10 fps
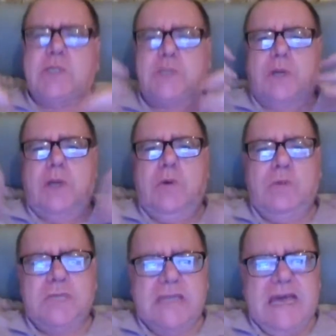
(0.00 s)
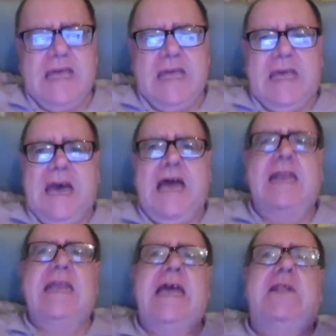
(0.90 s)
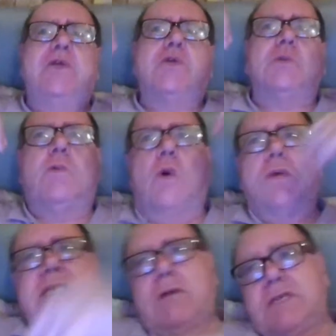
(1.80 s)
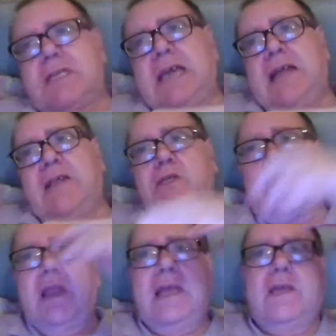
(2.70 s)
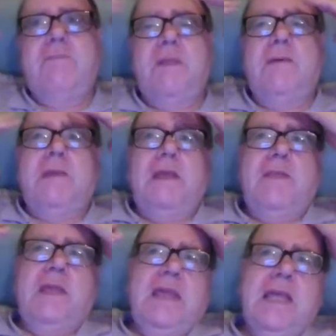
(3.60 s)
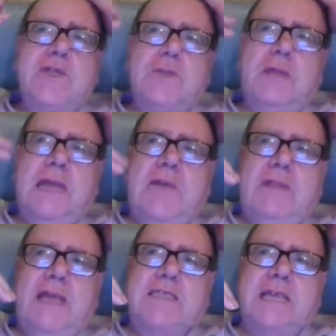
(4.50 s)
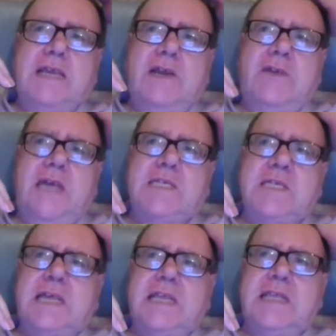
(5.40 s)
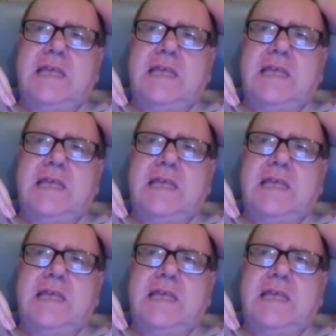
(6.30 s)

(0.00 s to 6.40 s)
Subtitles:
and his clothes and that. And in the end, he just falls out. At the end, he's got like he ends up like having like it's like a Christ-like